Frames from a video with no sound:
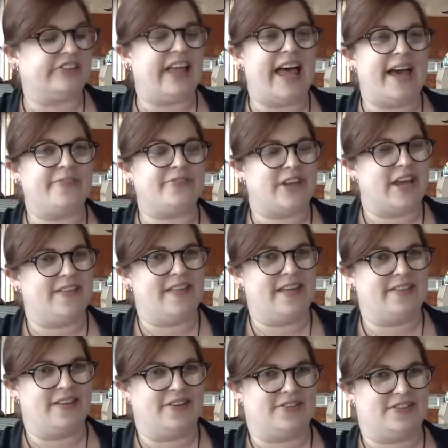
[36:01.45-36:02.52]
Charles
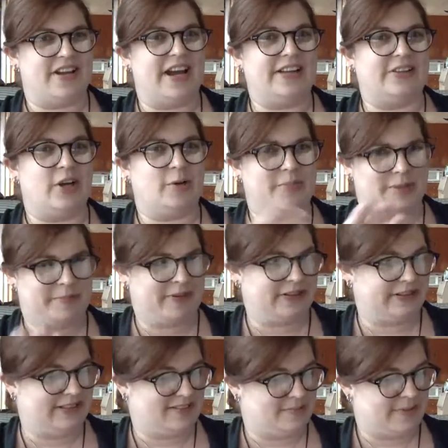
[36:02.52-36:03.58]
laughed, and then there's
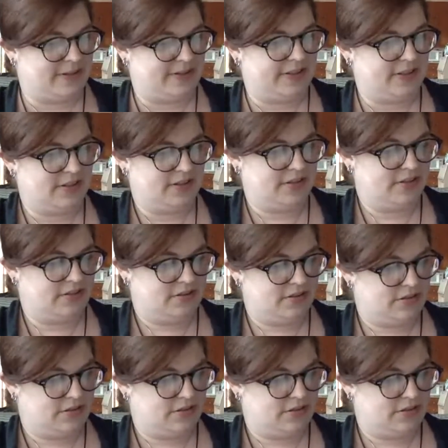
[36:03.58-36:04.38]
dialogue, but apparently it's Mary.